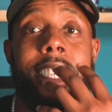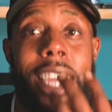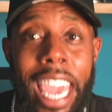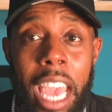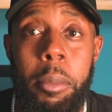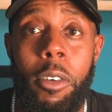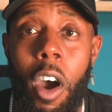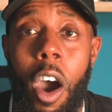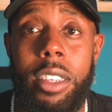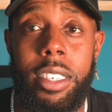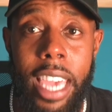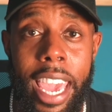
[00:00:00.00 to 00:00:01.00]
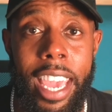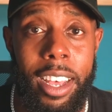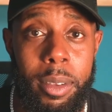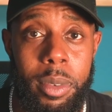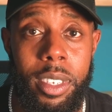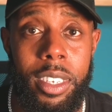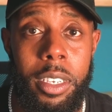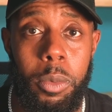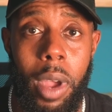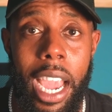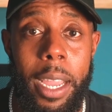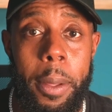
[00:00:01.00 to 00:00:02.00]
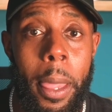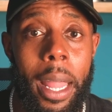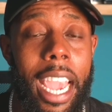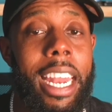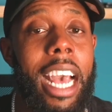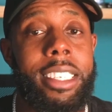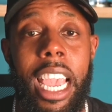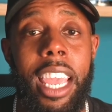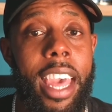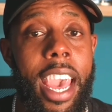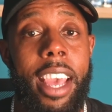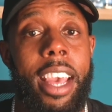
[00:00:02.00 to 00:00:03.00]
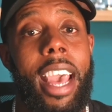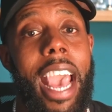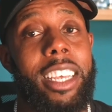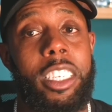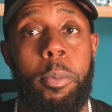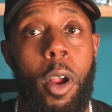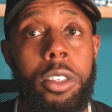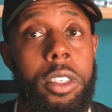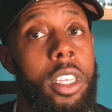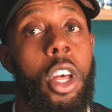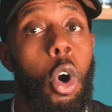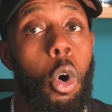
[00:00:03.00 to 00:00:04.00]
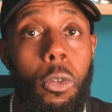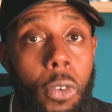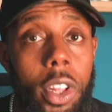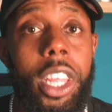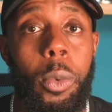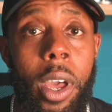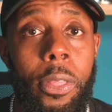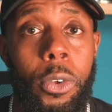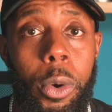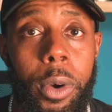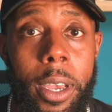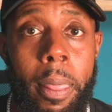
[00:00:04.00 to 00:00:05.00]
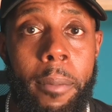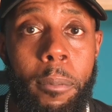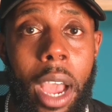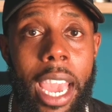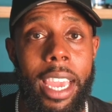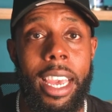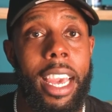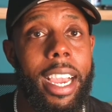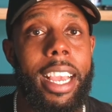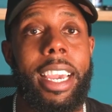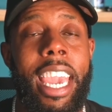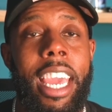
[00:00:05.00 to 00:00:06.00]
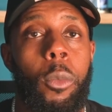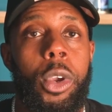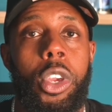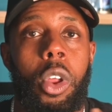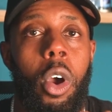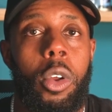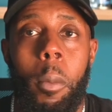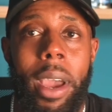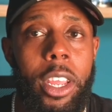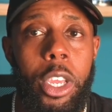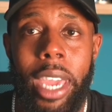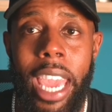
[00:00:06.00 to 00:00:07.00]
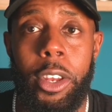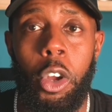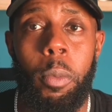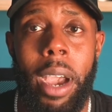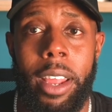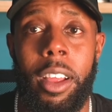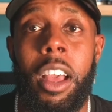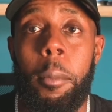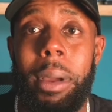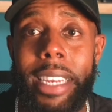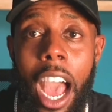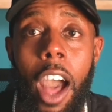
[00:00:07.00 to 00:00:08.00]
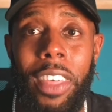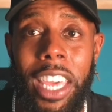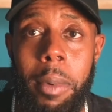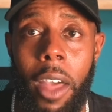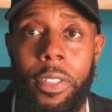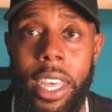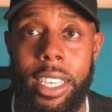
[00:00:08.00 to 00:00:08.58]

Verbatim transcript: scam of all scams, right? And I say that as a person who fully went through it right? Again, when you don't know better, you can't do better. But now think about